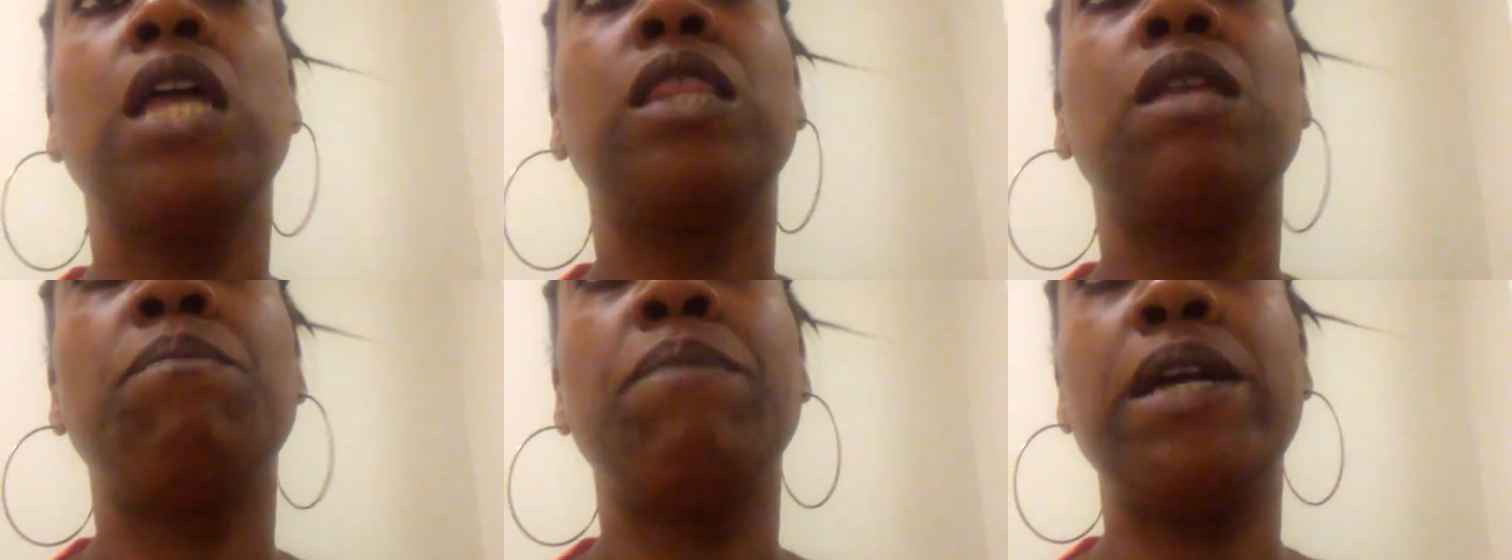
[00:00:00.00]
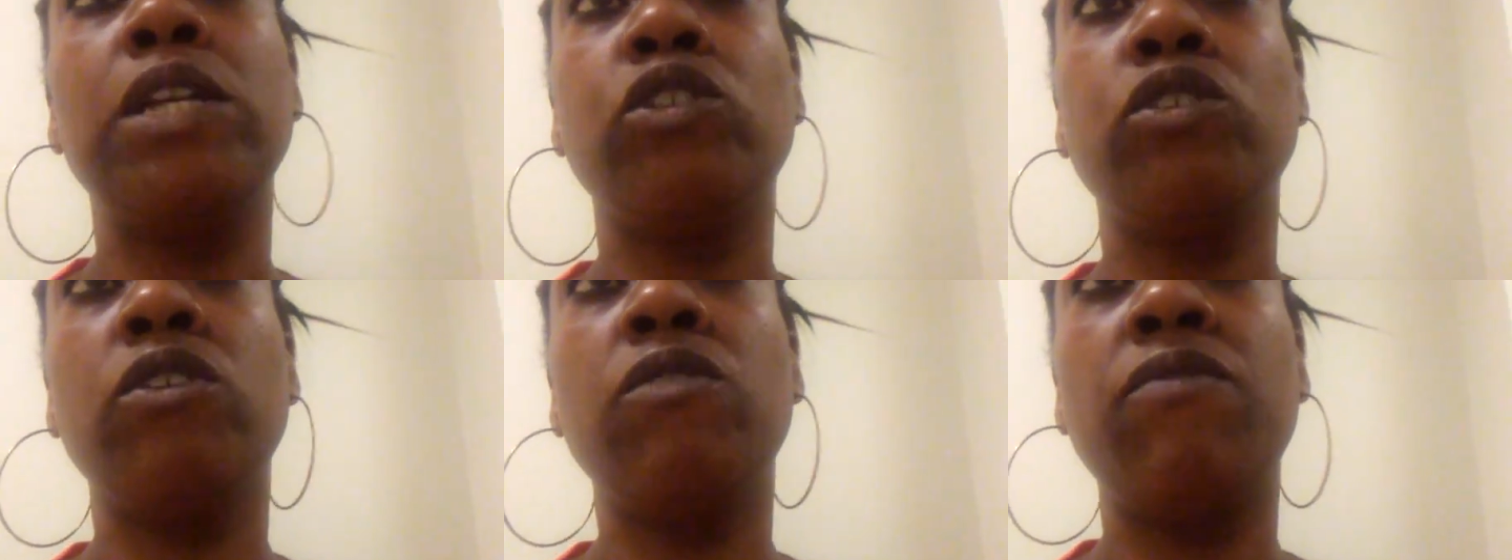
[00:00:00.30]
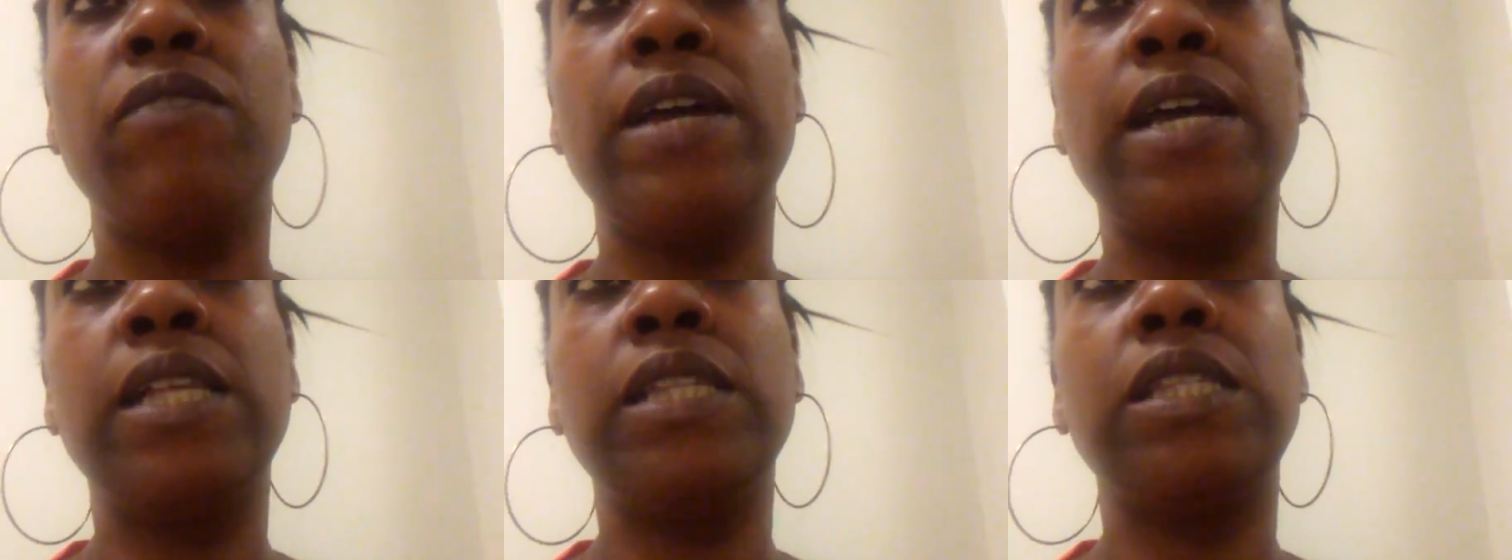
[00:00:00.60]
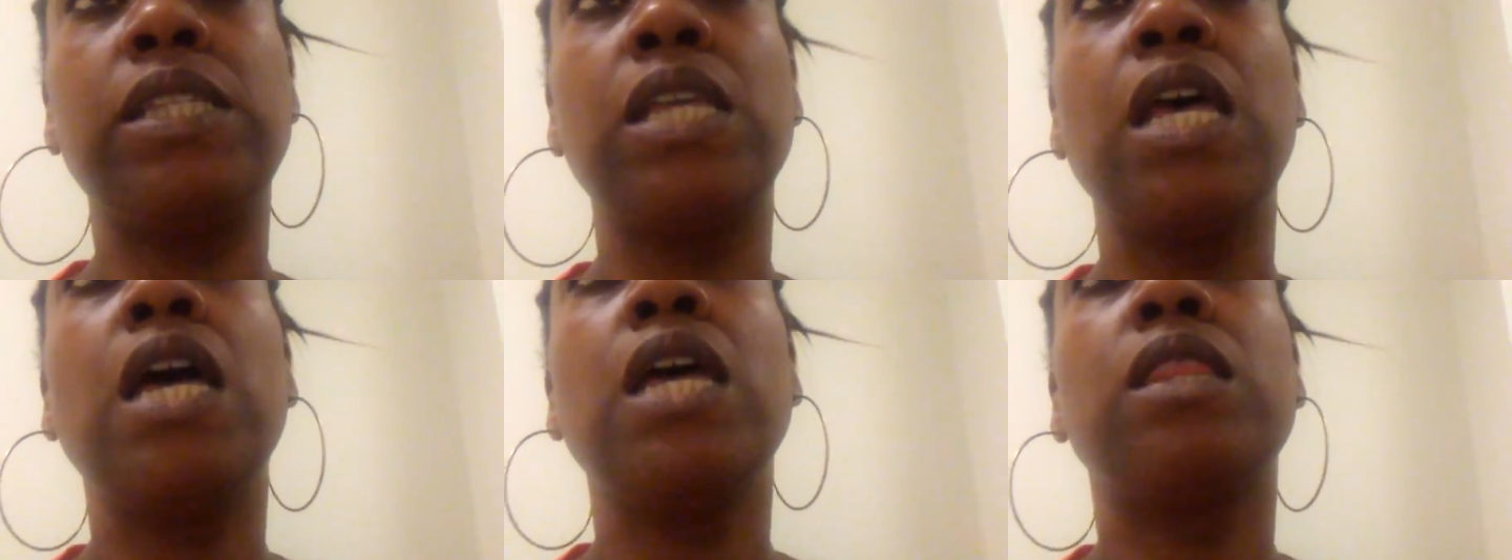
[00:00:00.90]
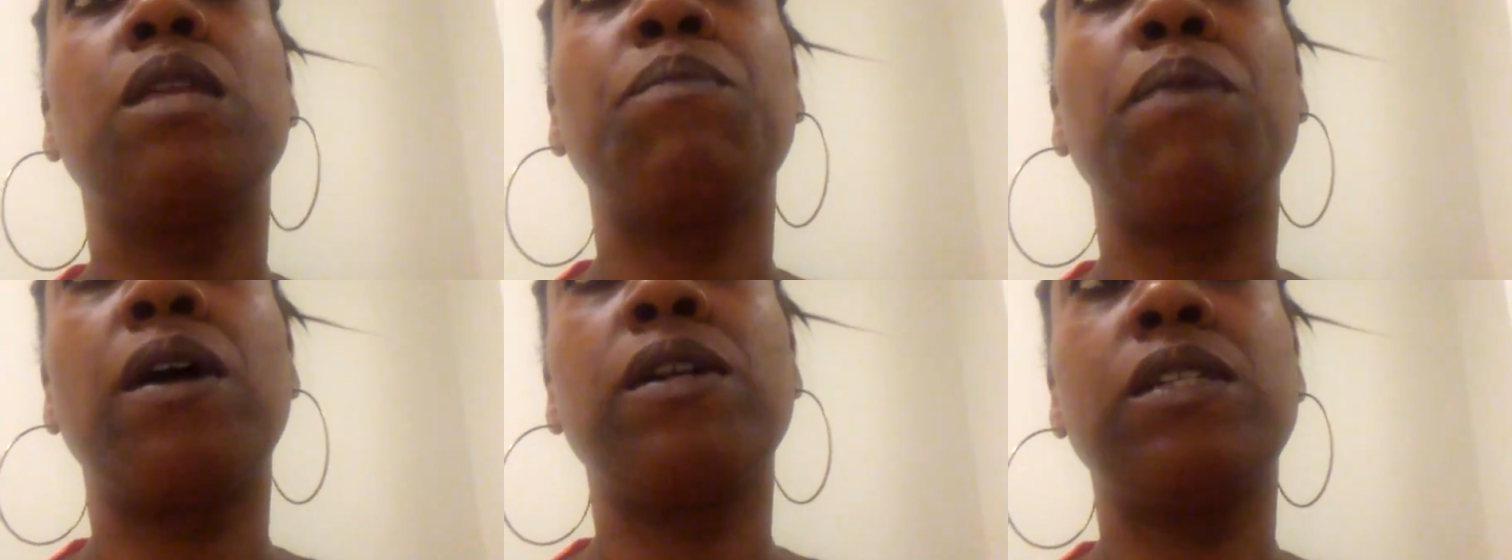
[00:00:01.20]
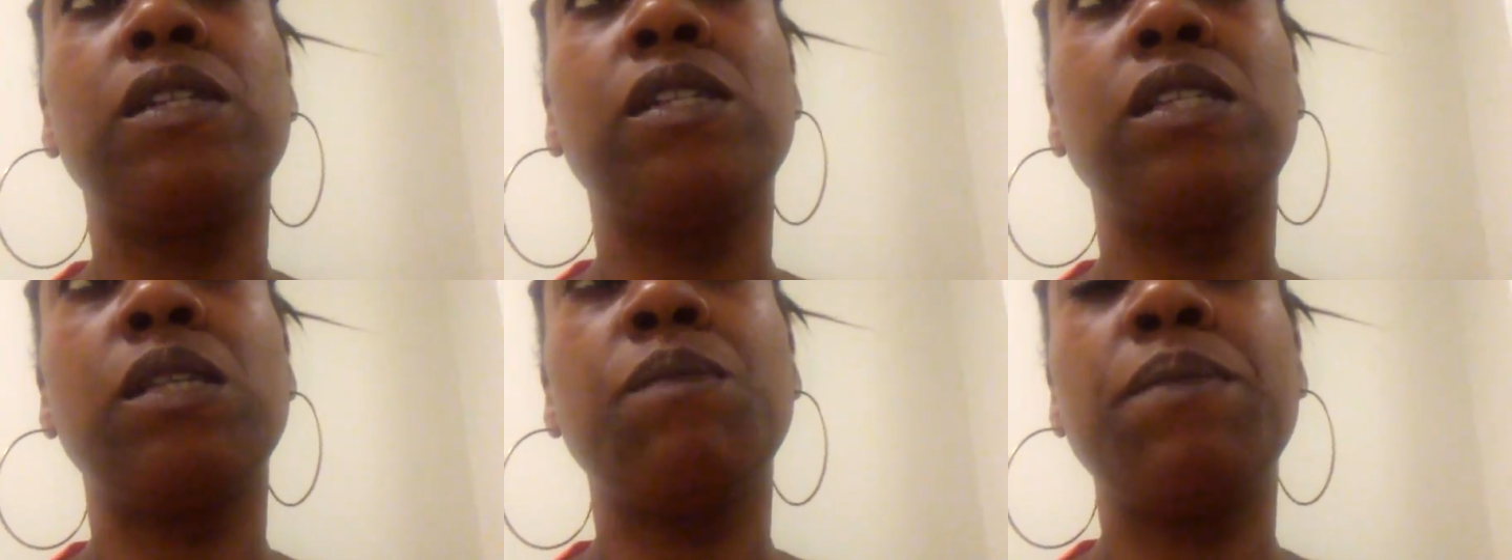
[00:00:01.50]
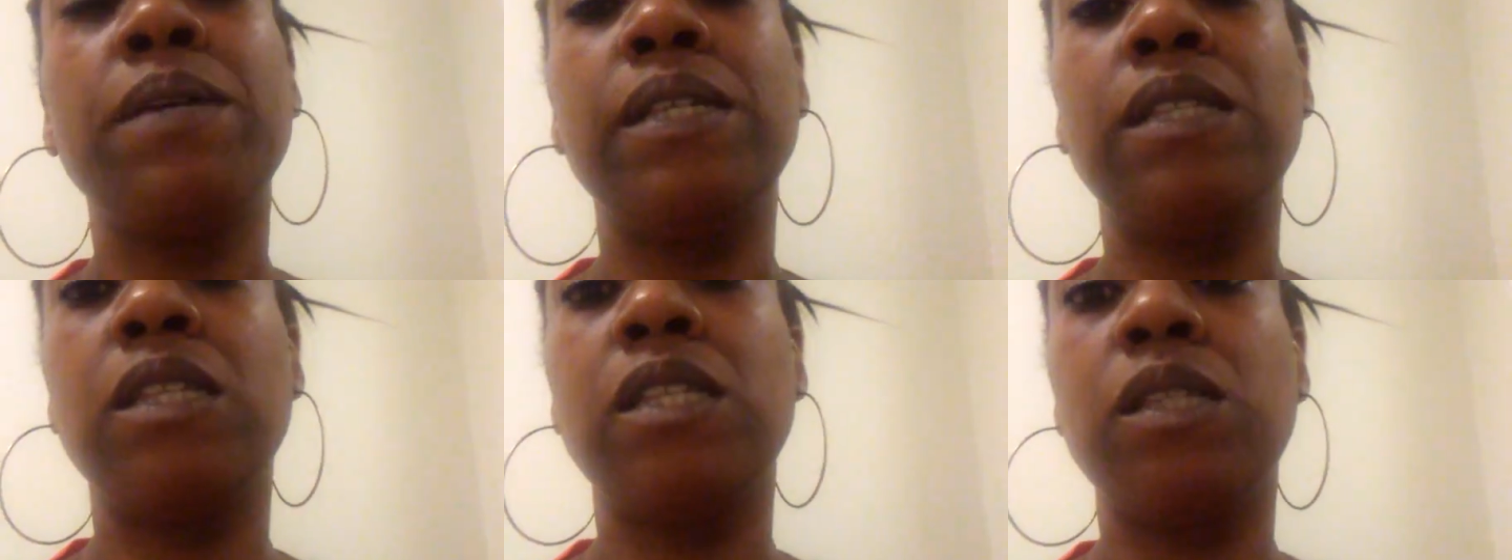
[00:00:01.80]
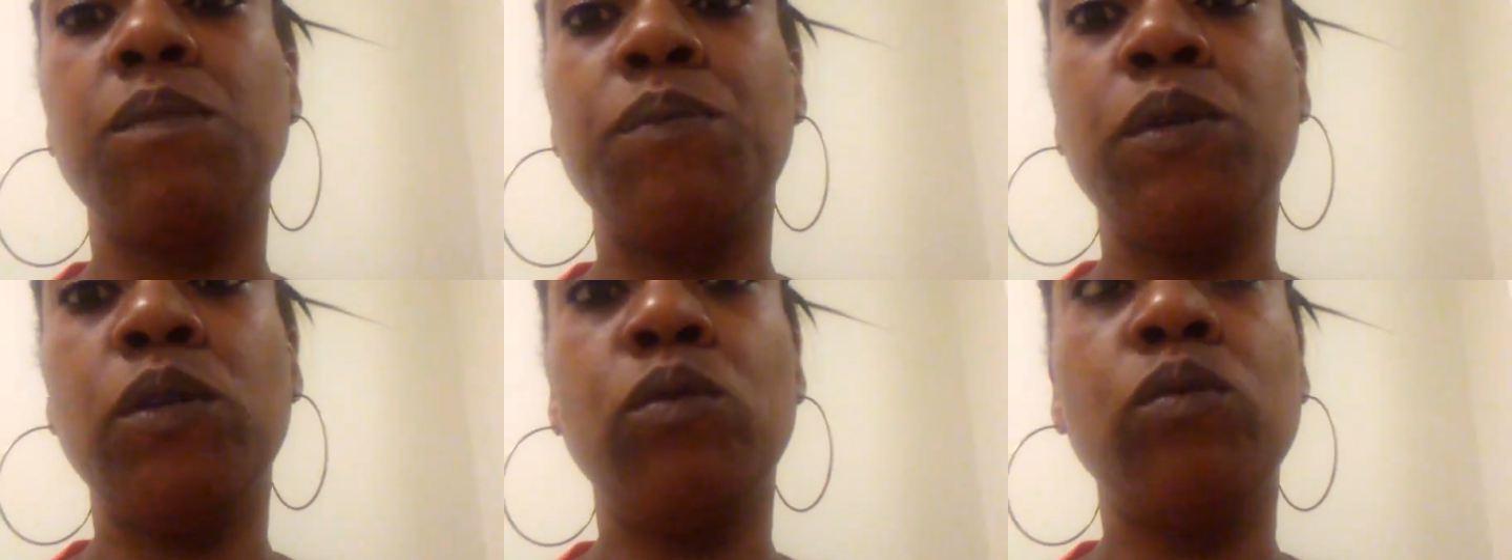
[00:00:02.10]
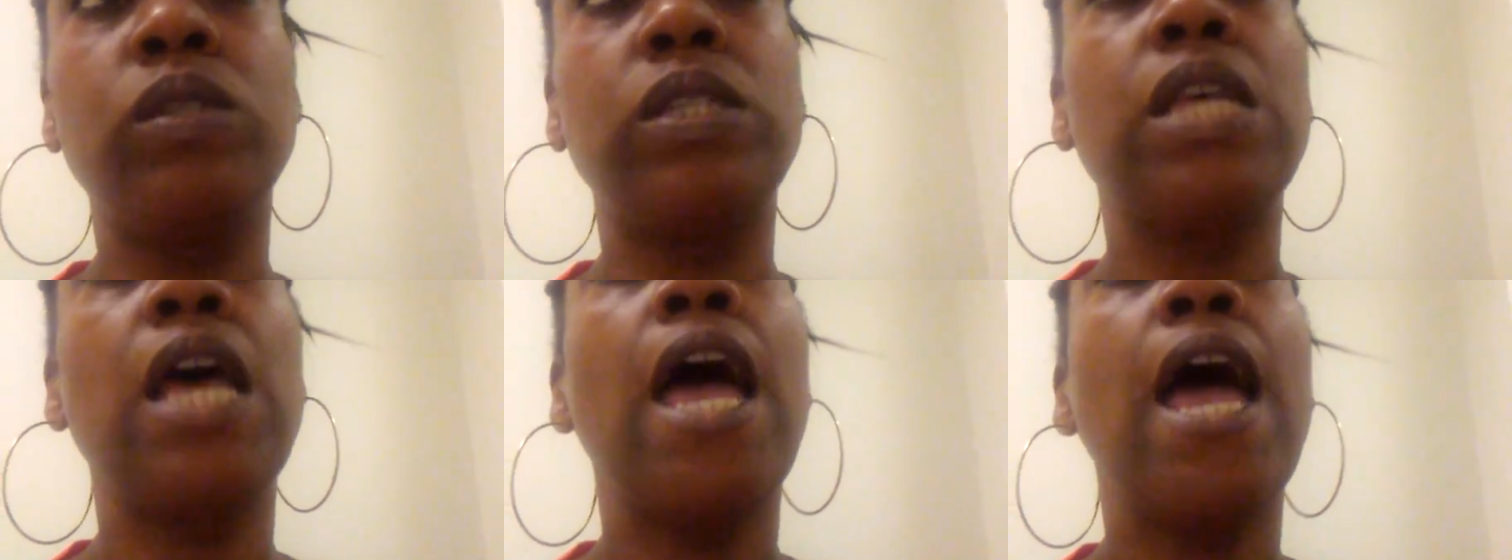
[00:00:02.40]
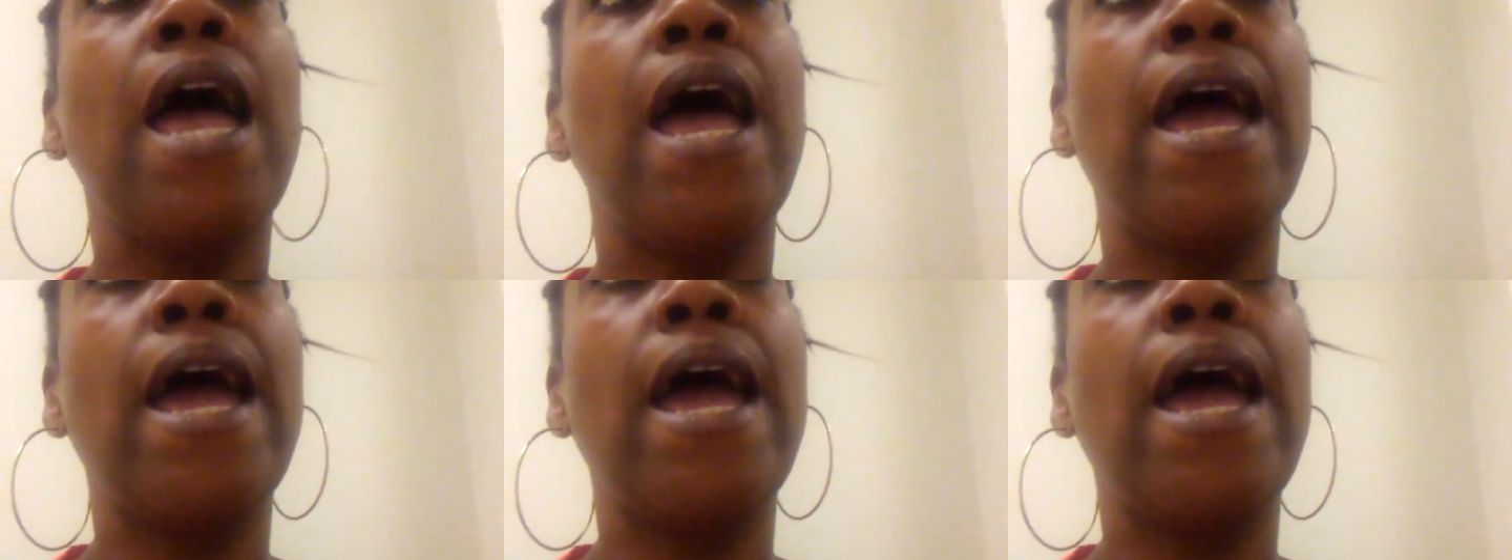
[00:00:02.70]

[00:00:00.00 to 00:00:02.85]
the major events, the participants' disputes,